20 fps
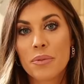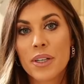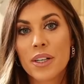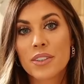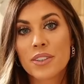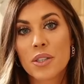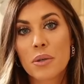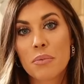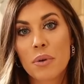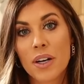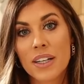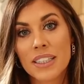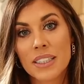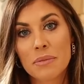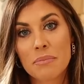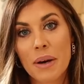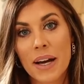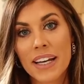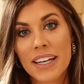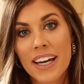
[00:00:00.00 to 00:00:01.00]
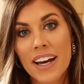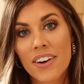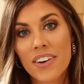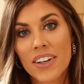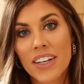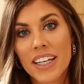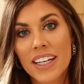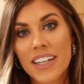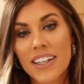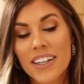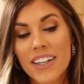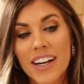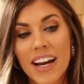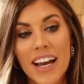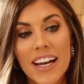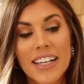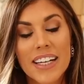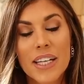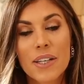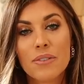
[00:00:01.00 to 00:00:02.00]
We also brought his bike out here,
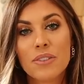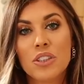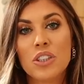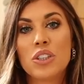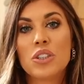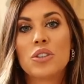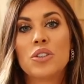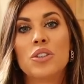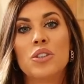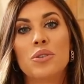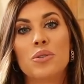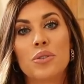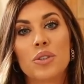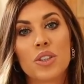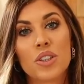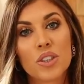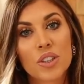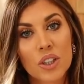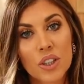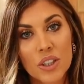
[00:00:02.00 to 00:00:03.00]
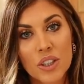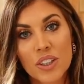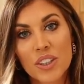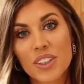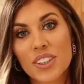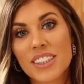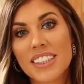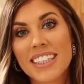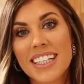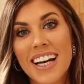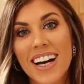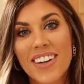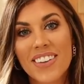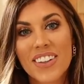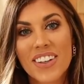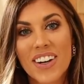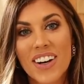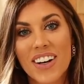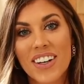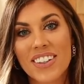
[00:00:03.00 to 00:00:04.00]
and he would just do circles
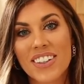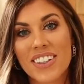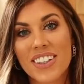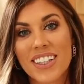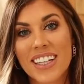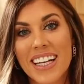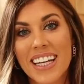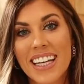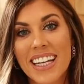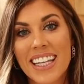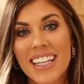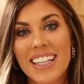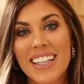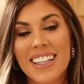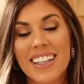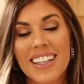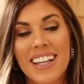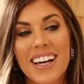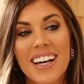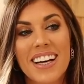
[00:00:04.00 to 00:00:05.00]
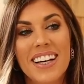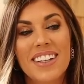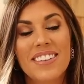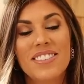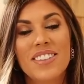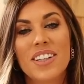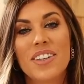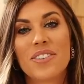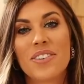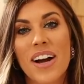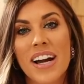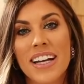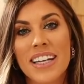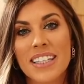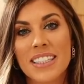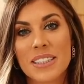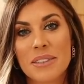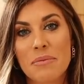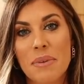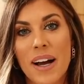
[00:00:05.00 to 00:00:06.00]
on the concrete. He loved
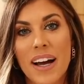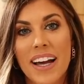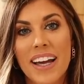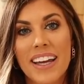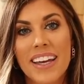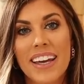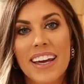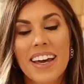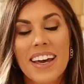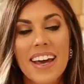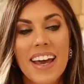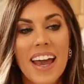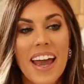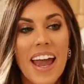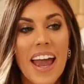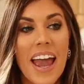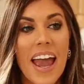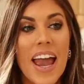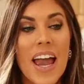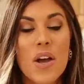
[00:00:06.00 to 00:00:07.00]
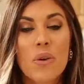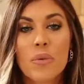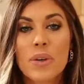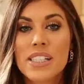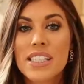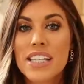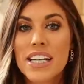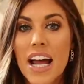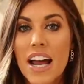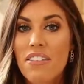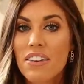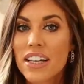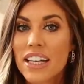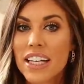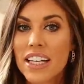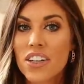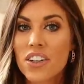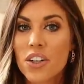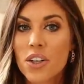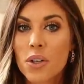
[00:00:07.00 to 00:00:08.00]
riding his bike. And we did have a
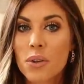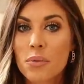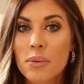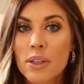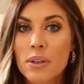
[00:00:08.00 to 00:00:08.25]
heater.